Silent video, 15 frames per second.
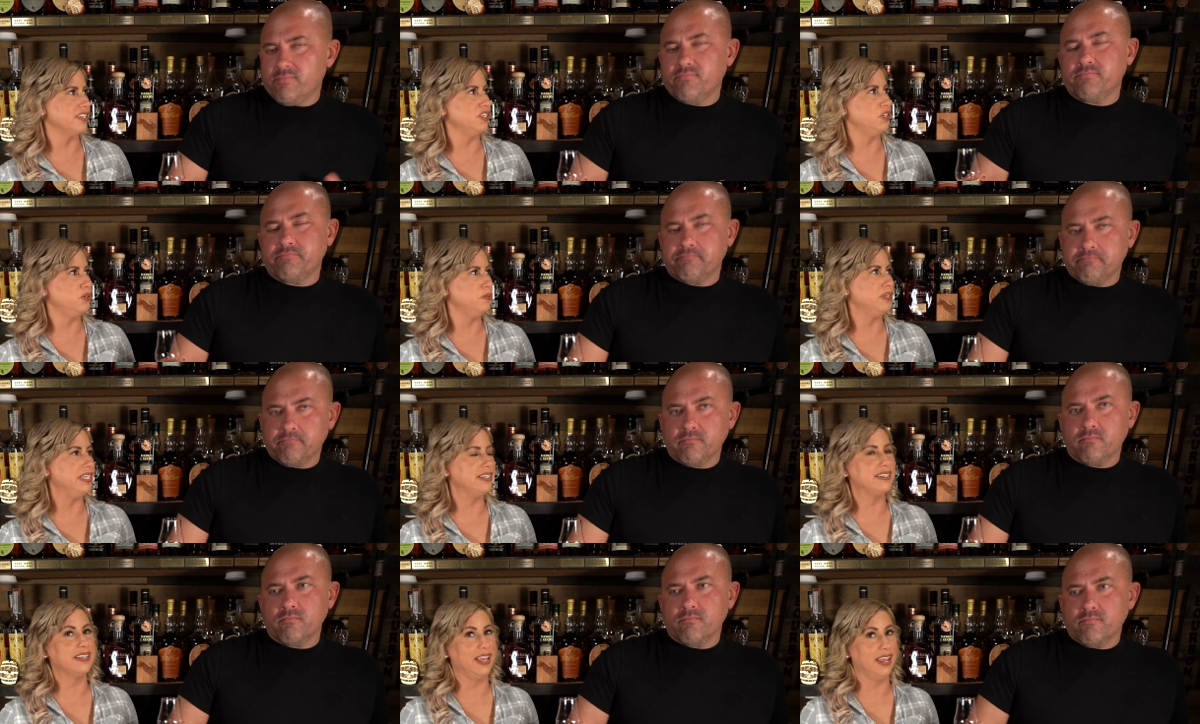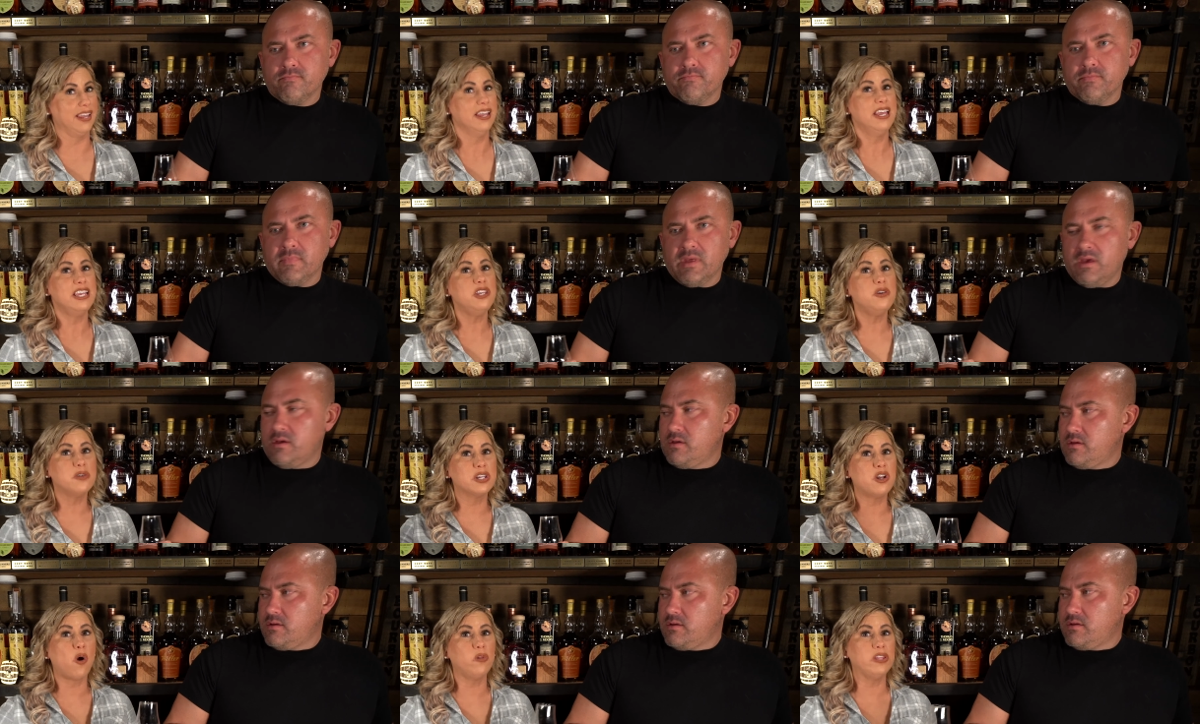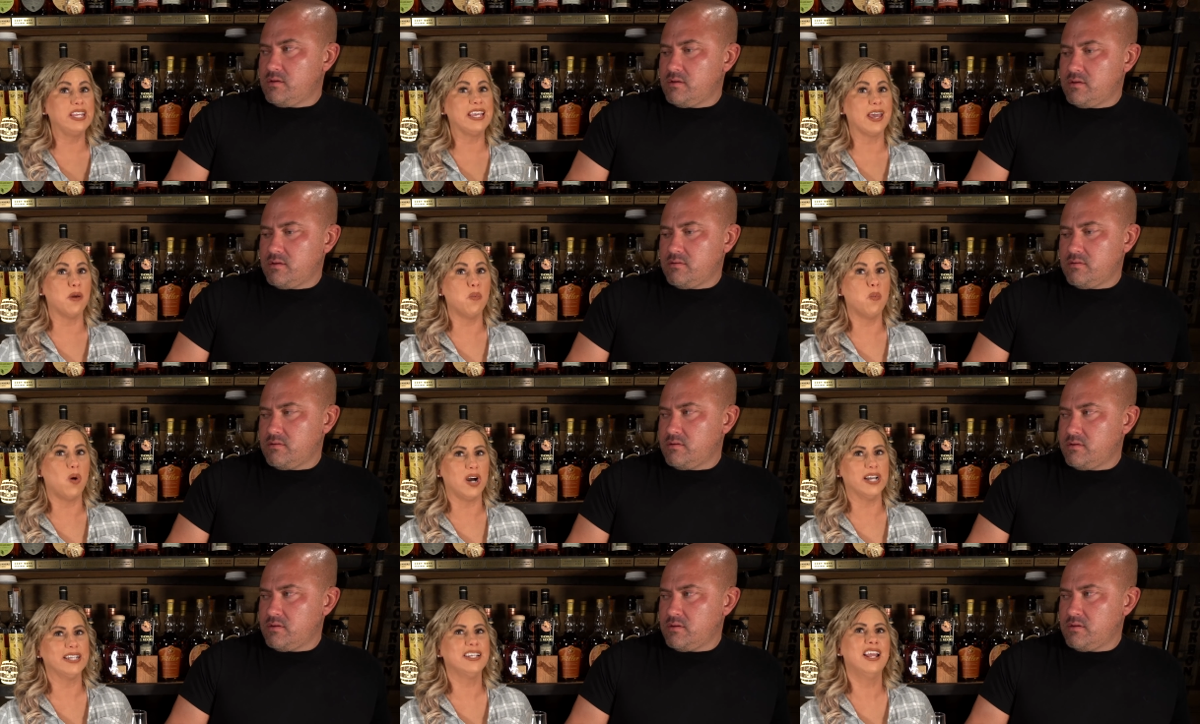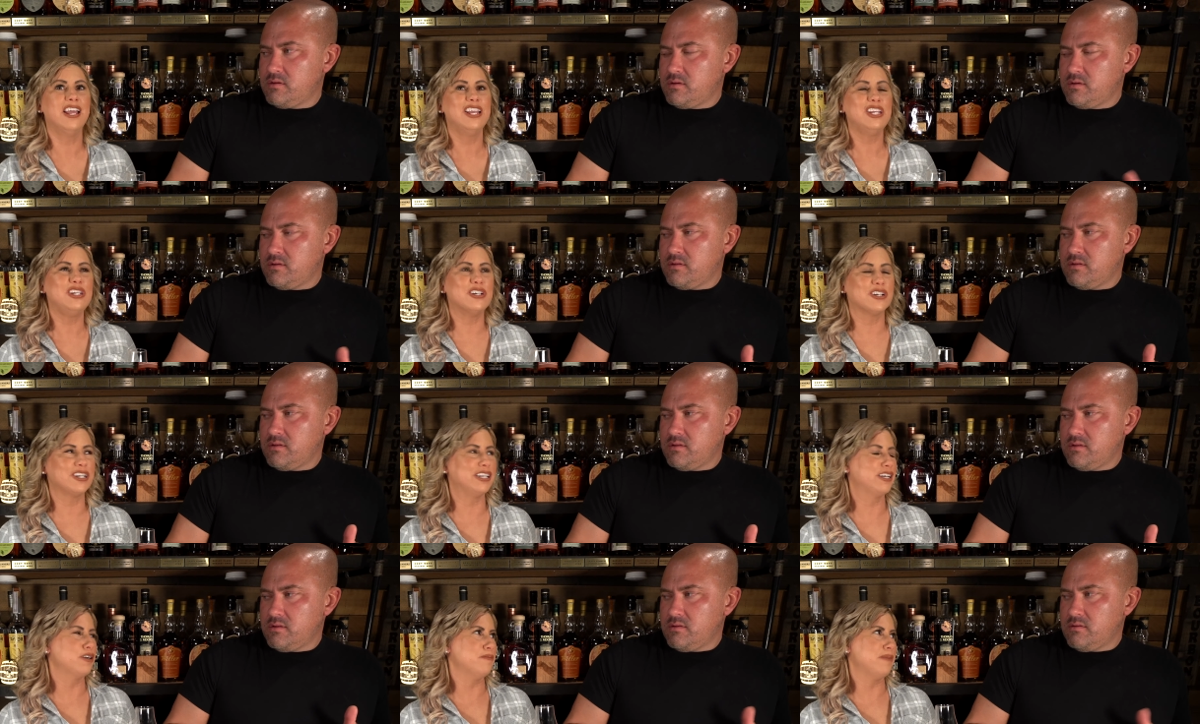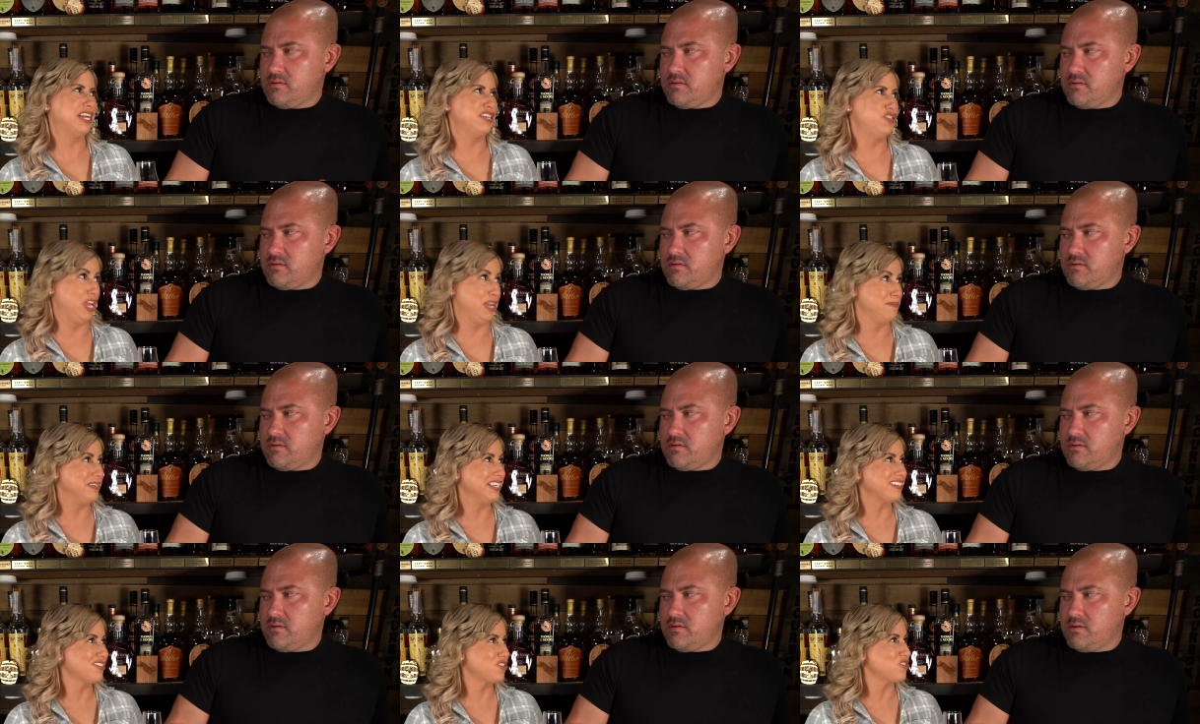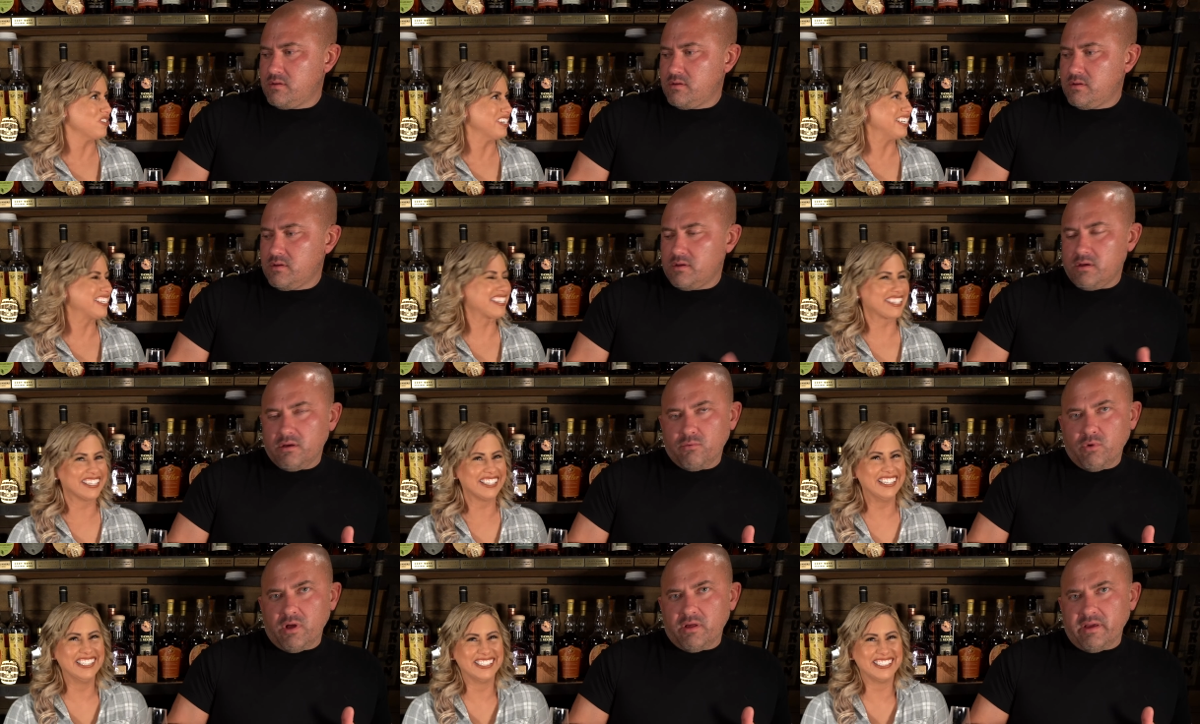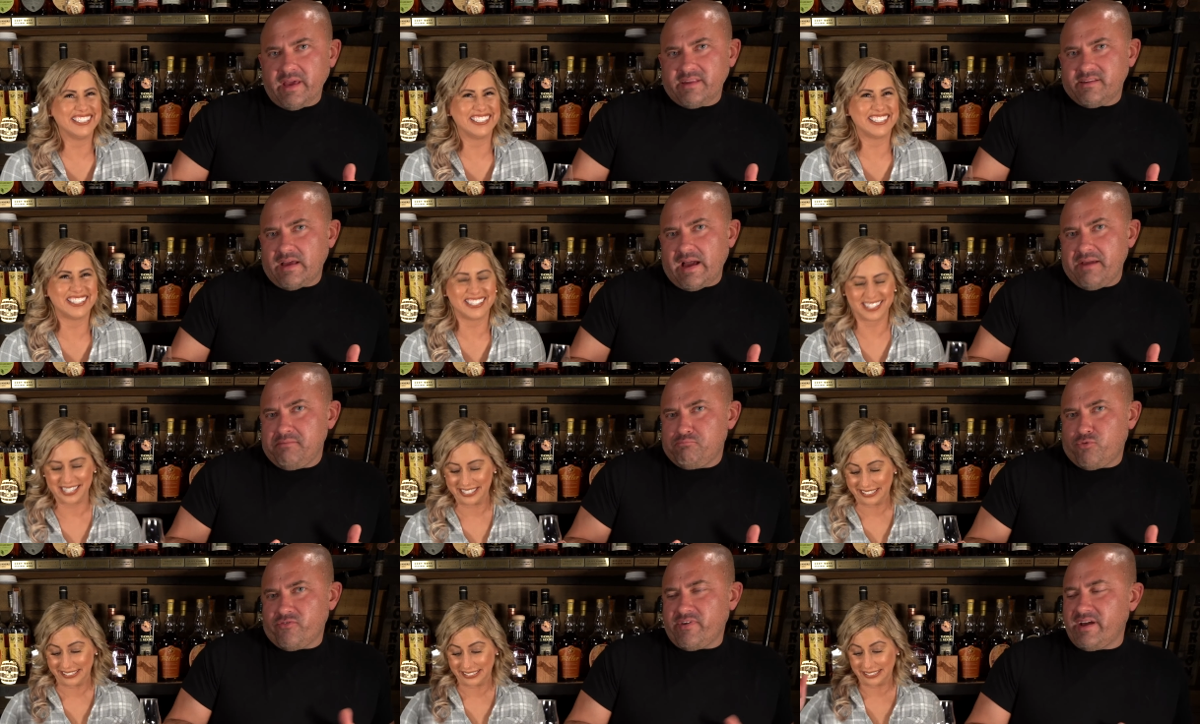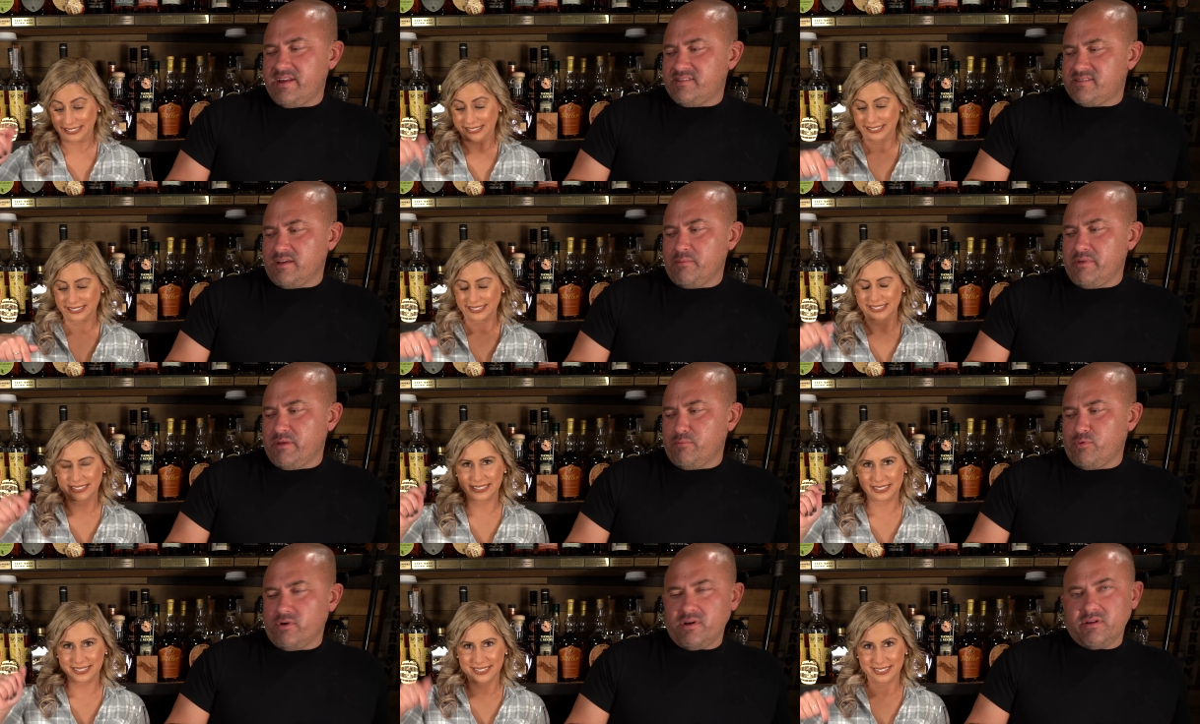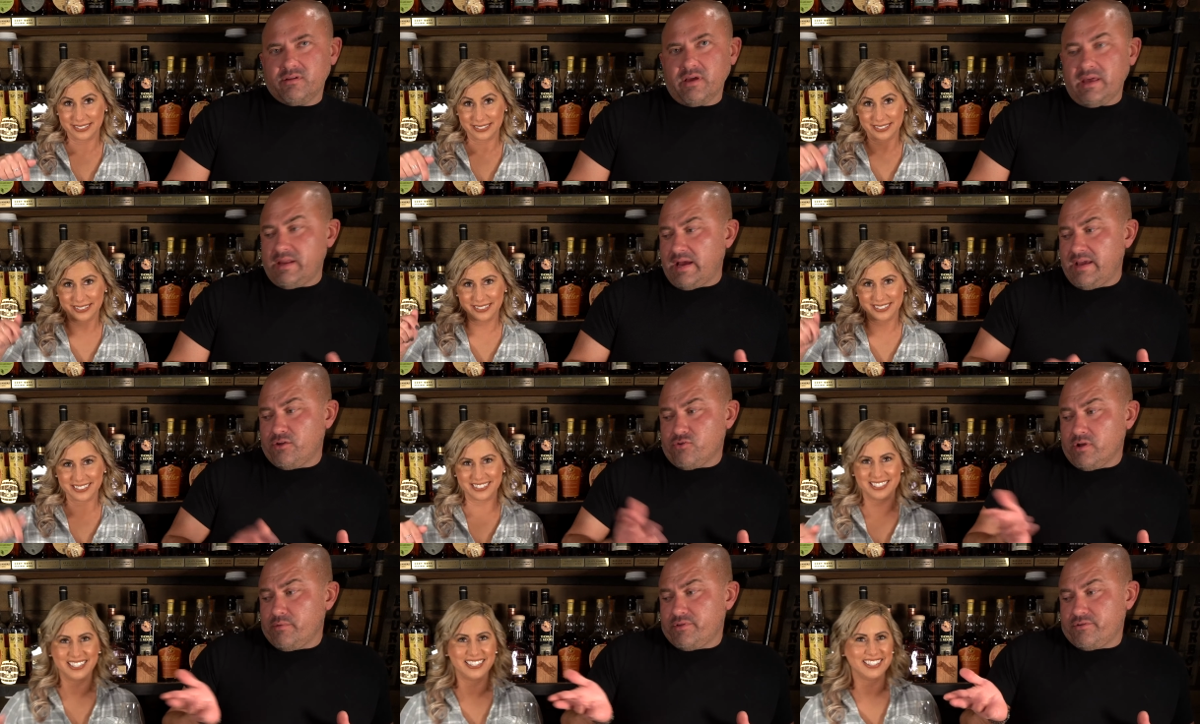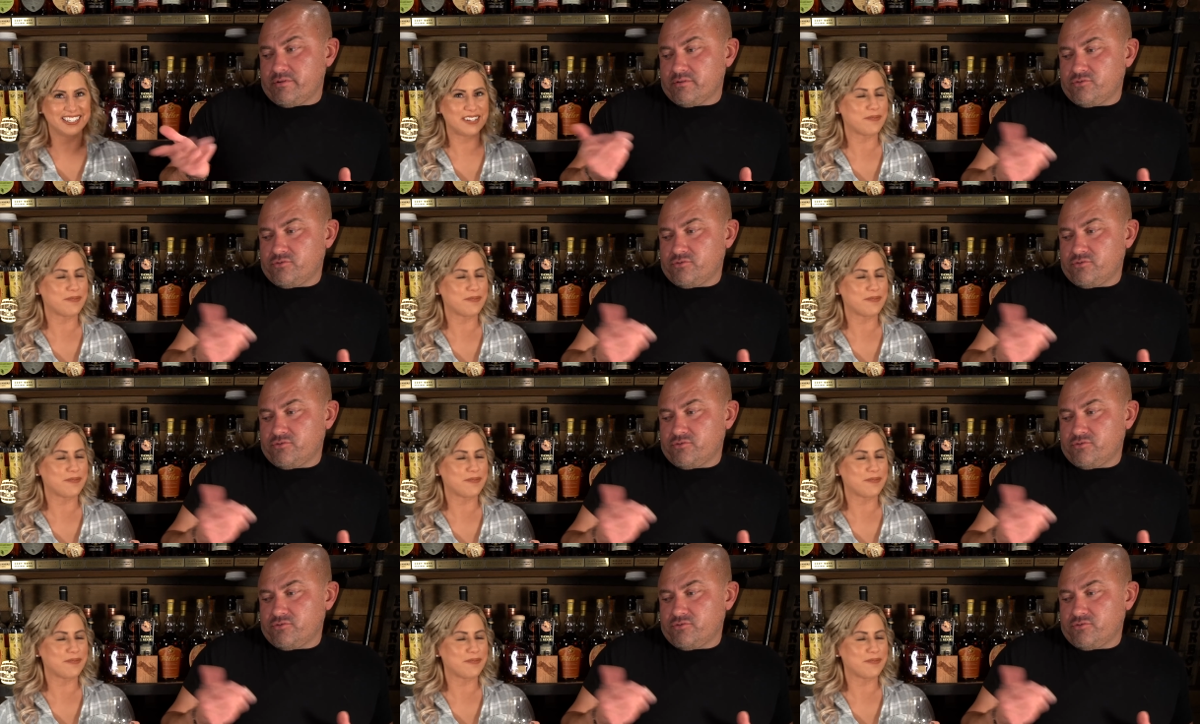Speaker 1: and you need to get, you can only get one, you're going to go by Jamie's choice.
Speaker 2: Well, and I provided some input and I agree with your